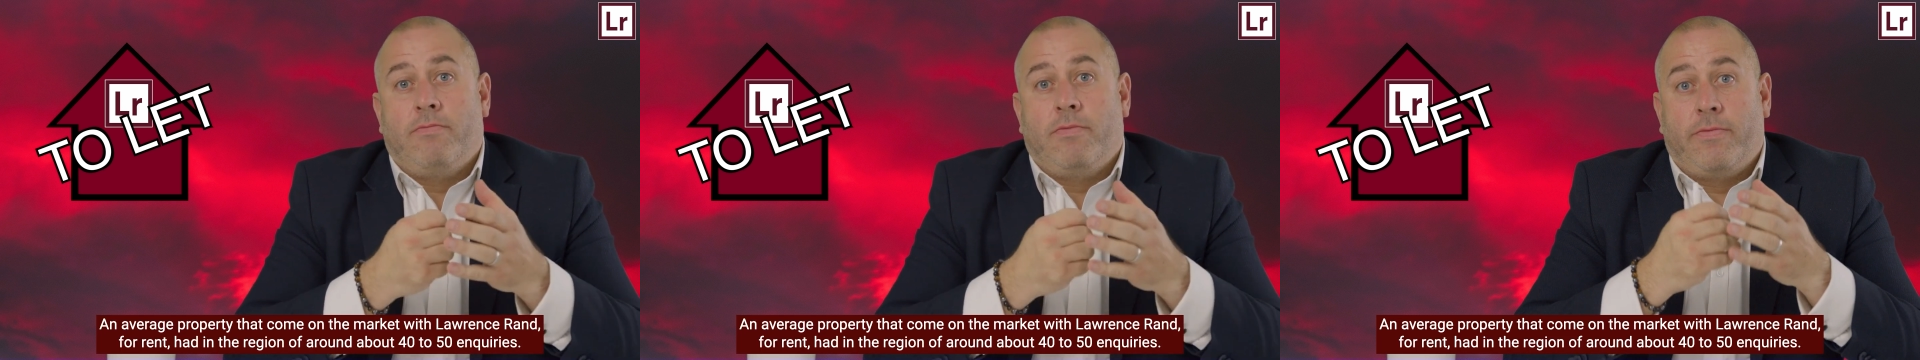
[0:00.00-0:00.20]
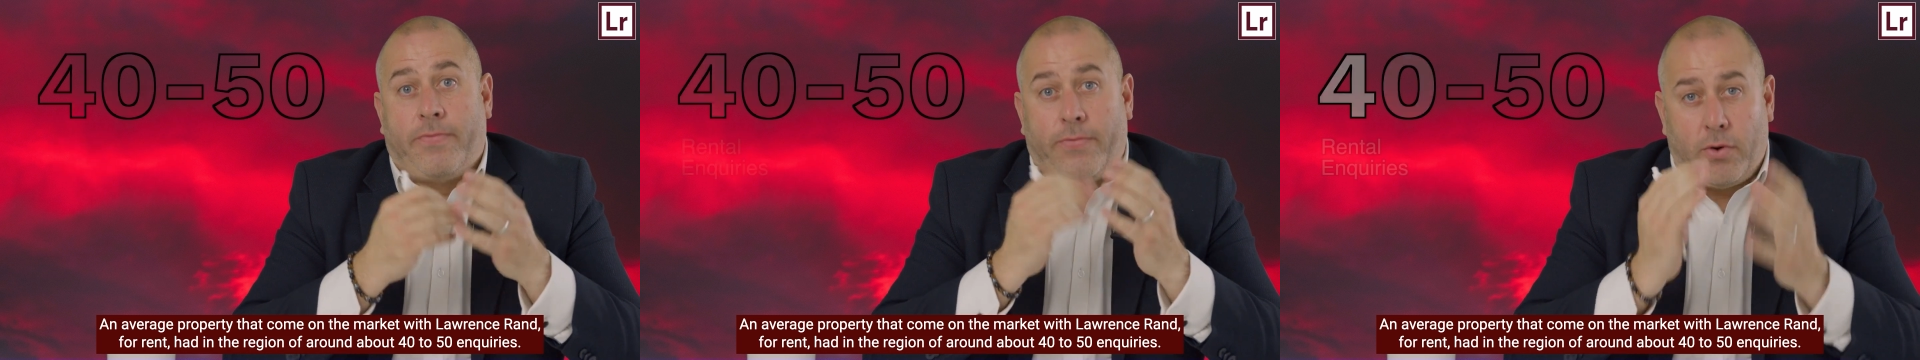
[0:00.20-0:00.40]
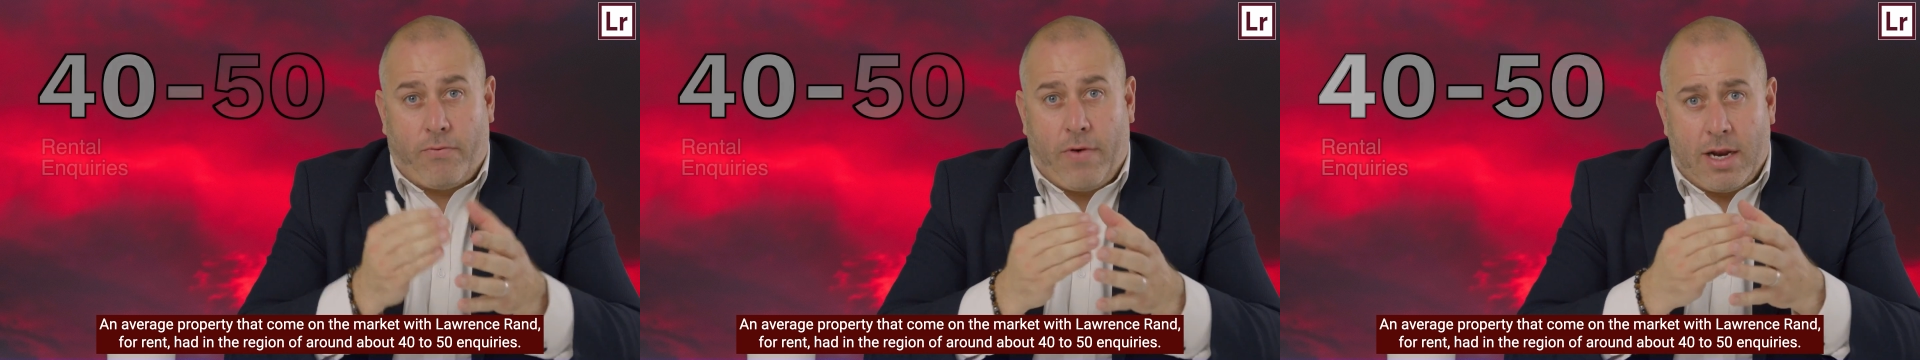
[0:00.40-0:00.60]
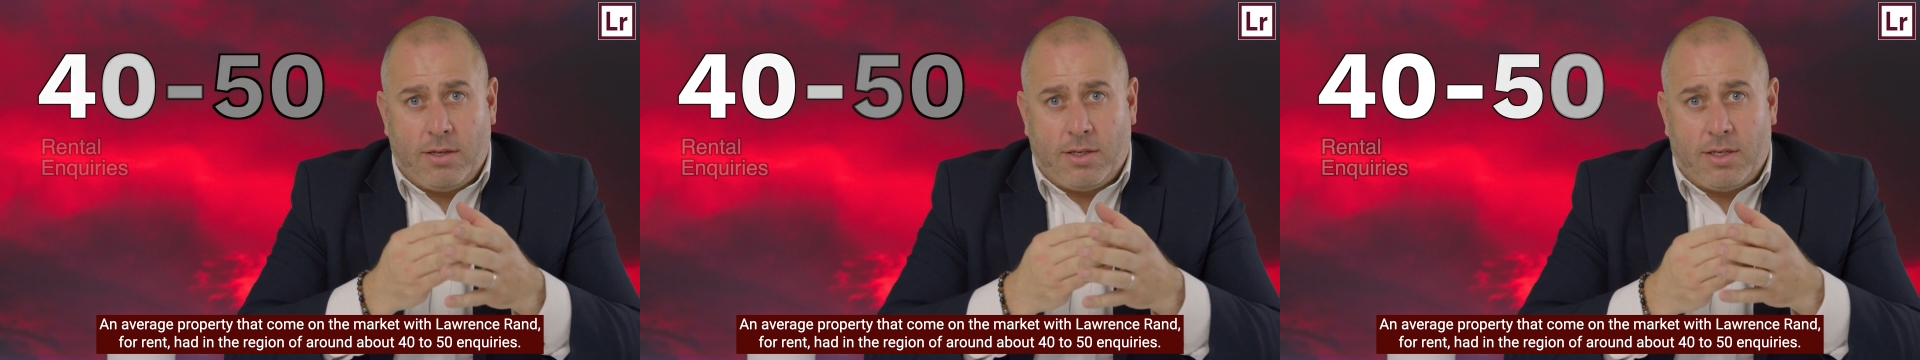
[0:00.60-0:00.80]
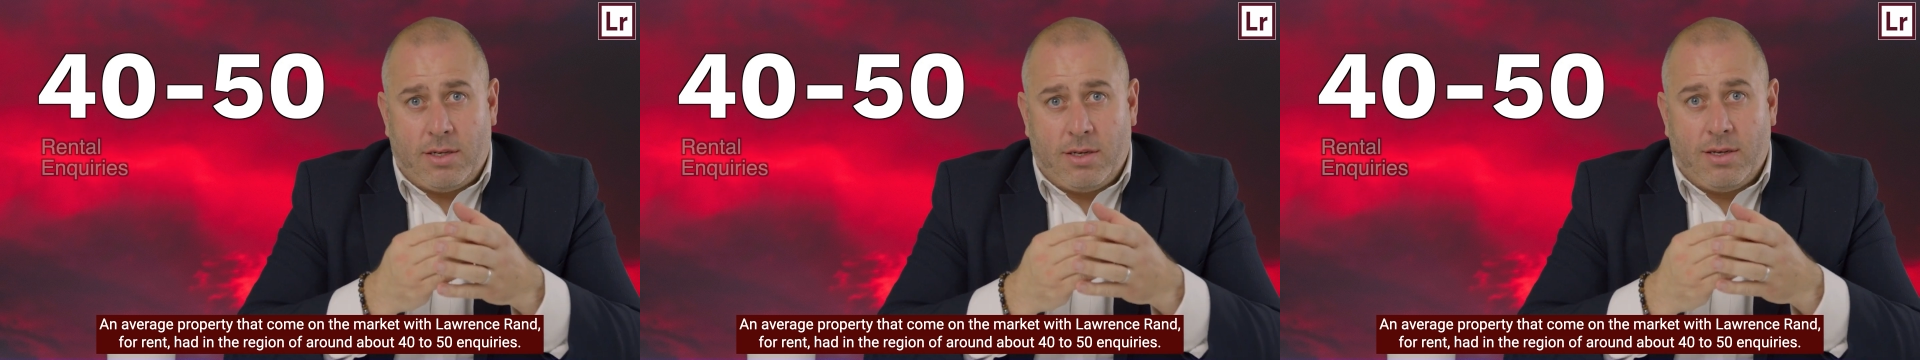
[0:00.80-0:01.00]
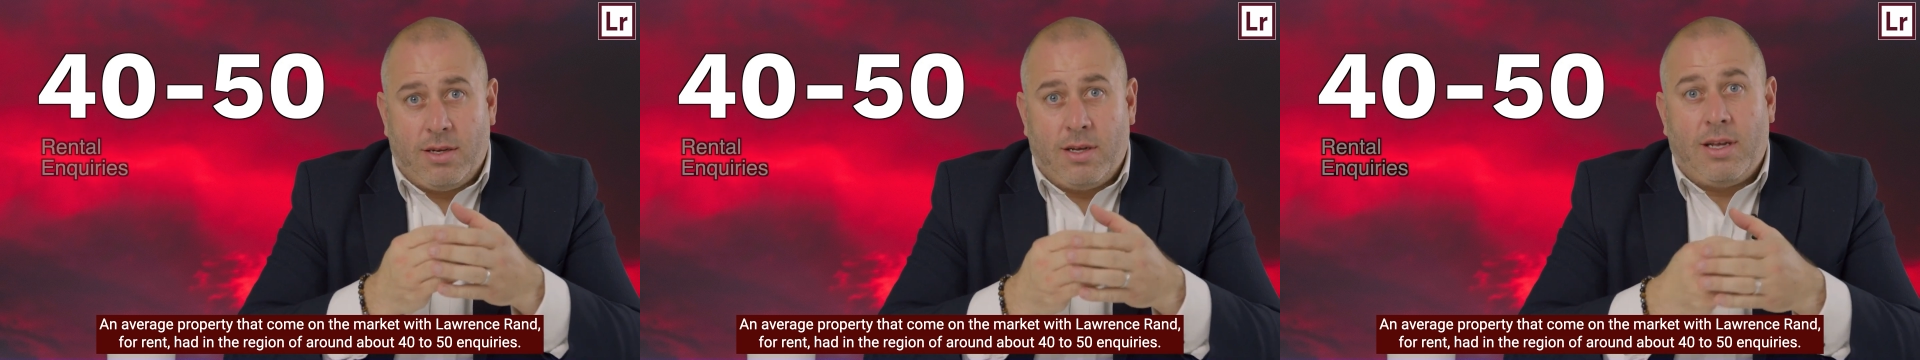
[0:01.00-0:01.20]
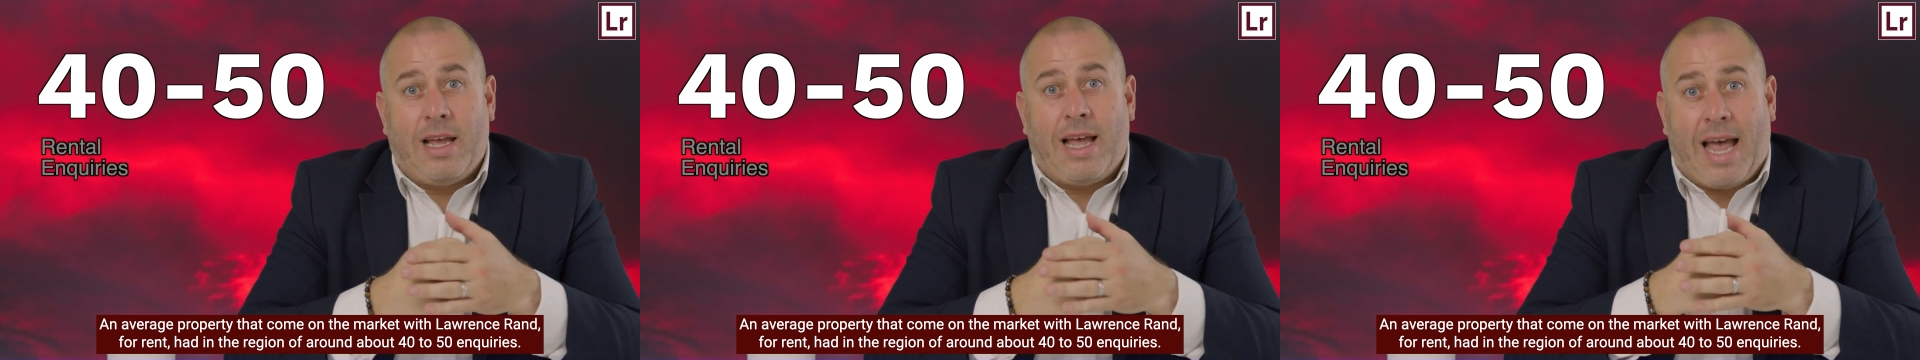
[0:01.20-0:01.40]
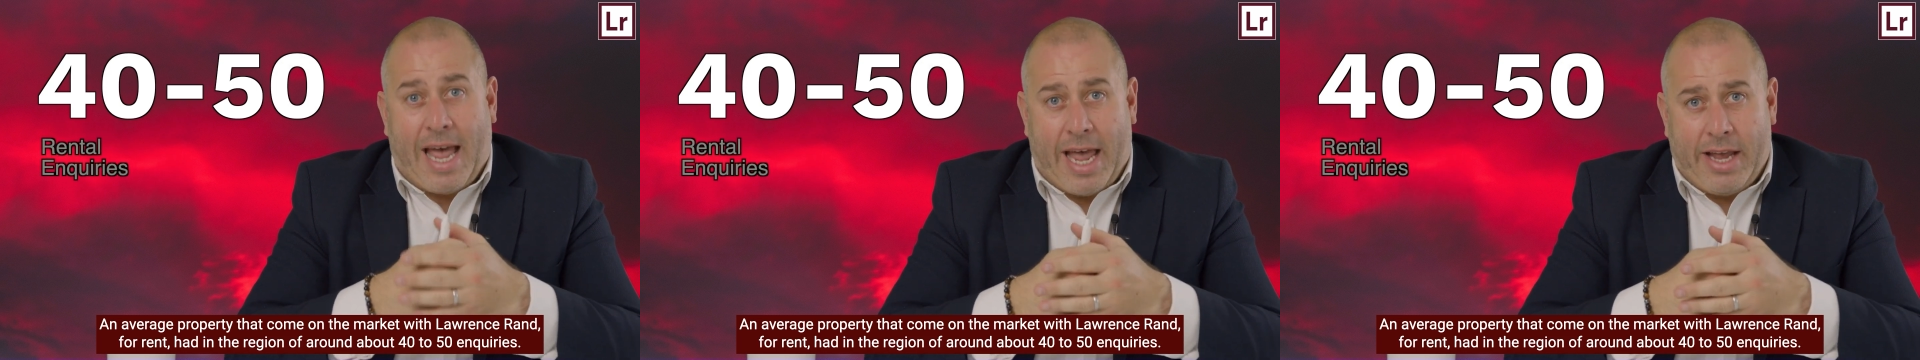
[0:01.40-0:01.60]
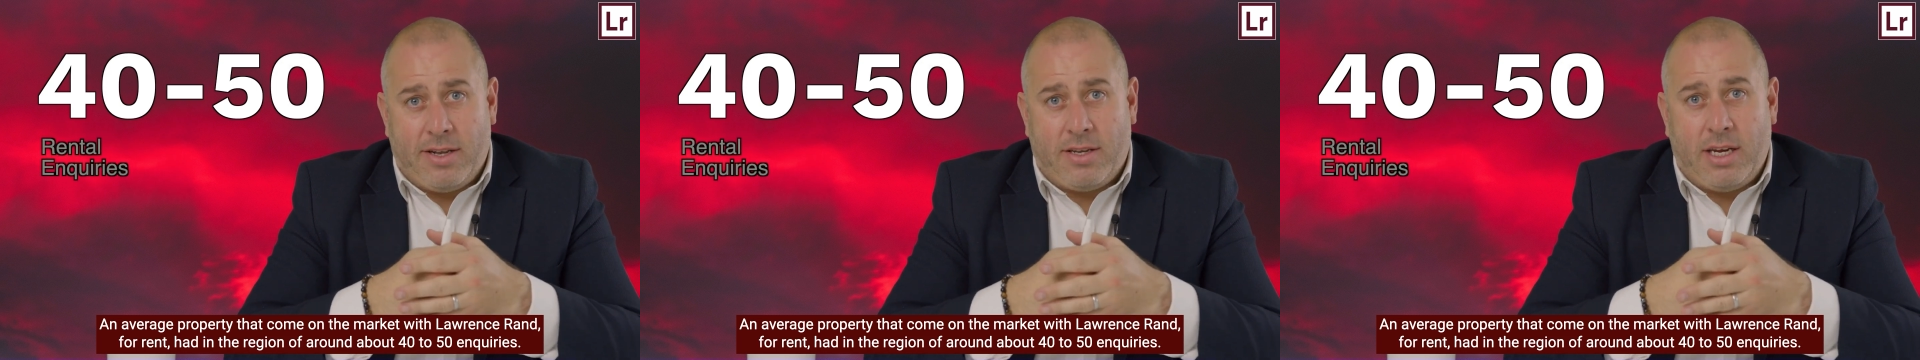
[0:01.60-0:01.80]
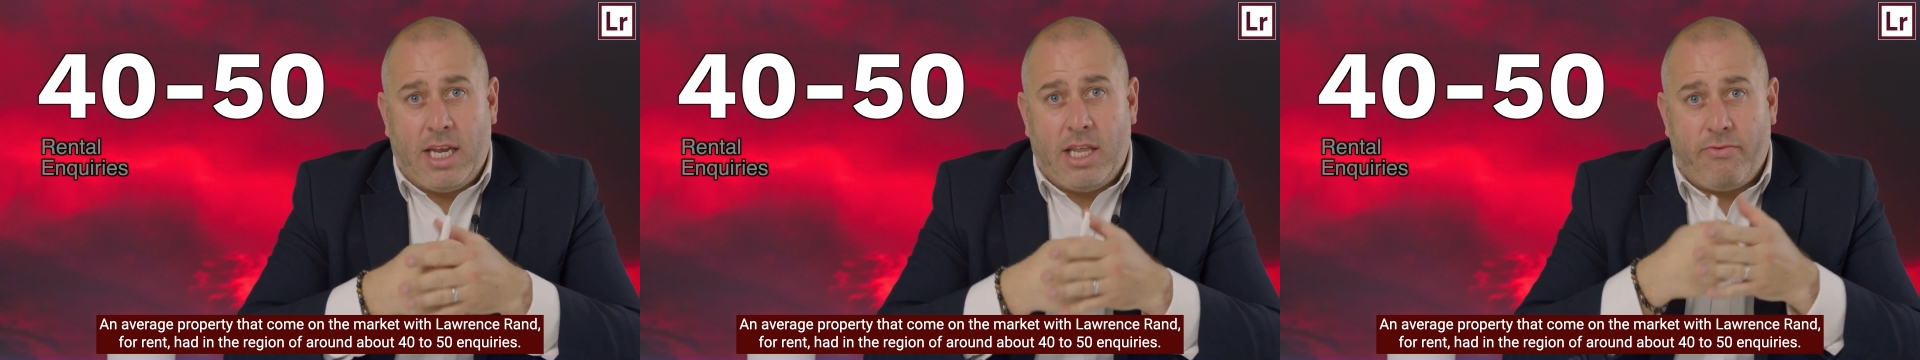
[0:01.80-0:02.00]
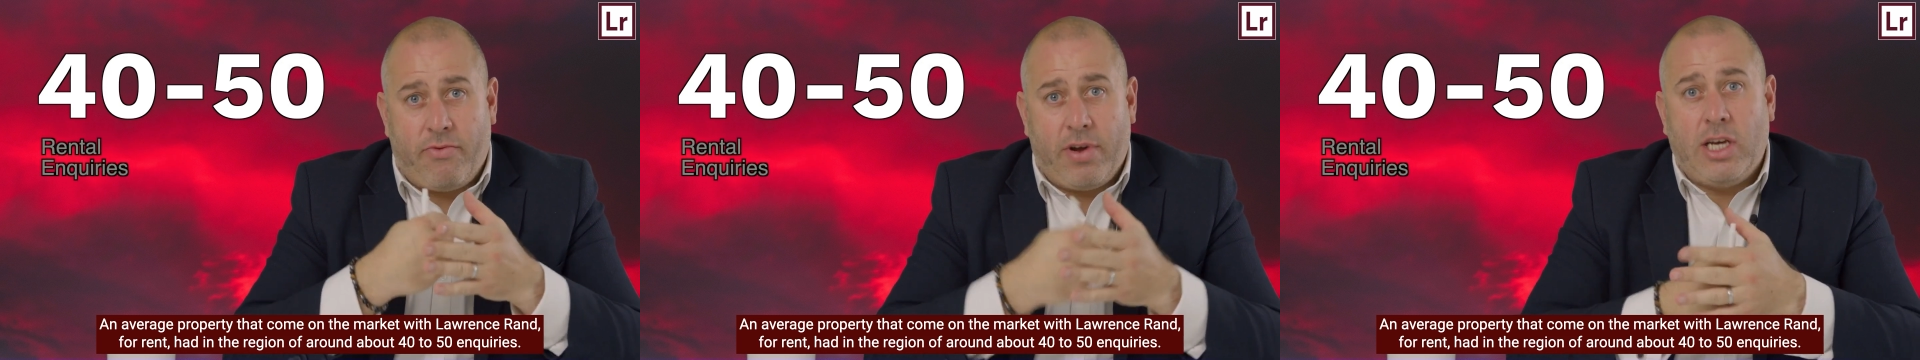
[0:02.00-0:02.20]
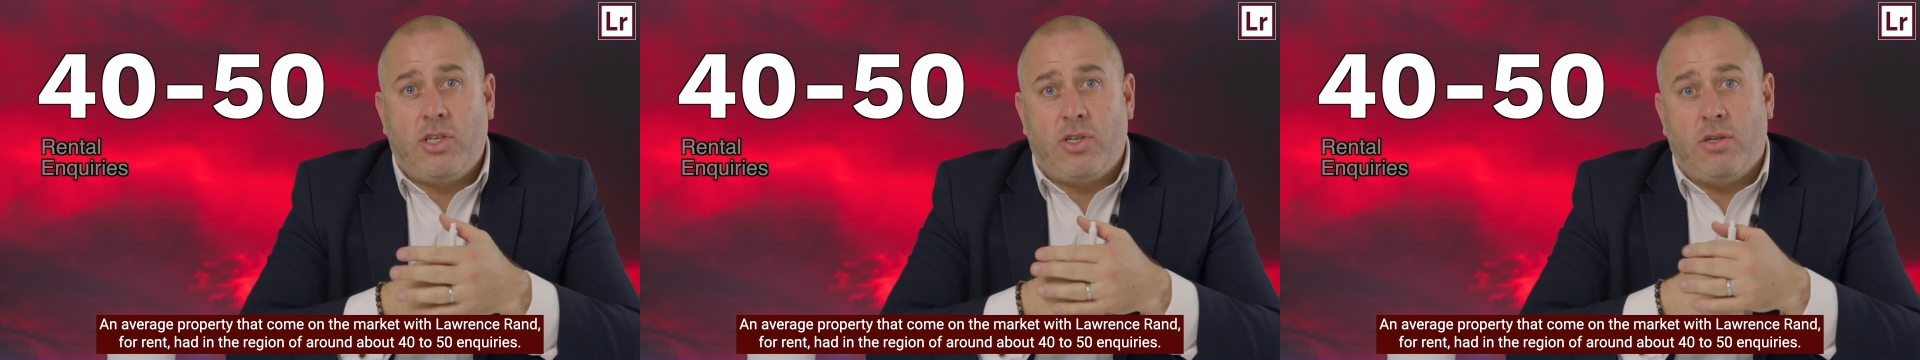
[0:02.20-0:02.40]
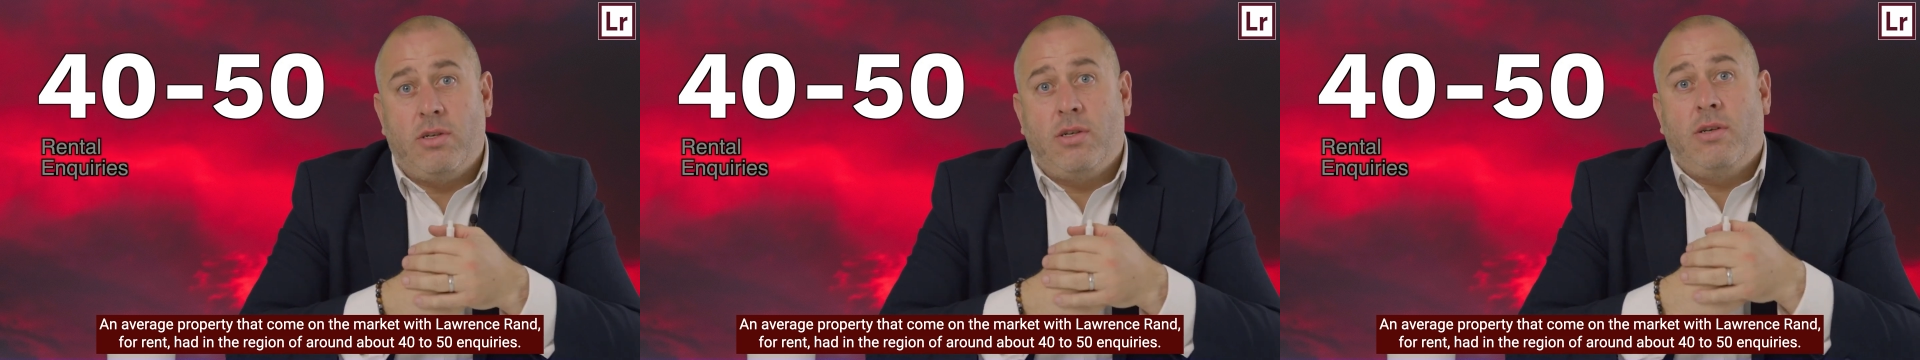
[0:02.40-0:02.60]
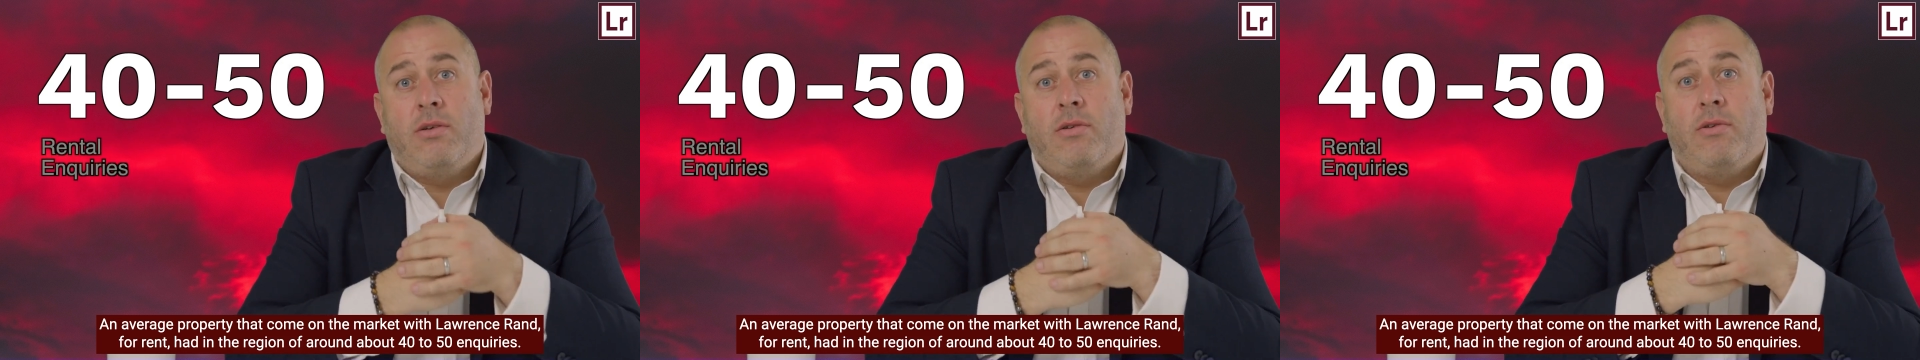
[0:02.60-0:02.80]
for rent had in the region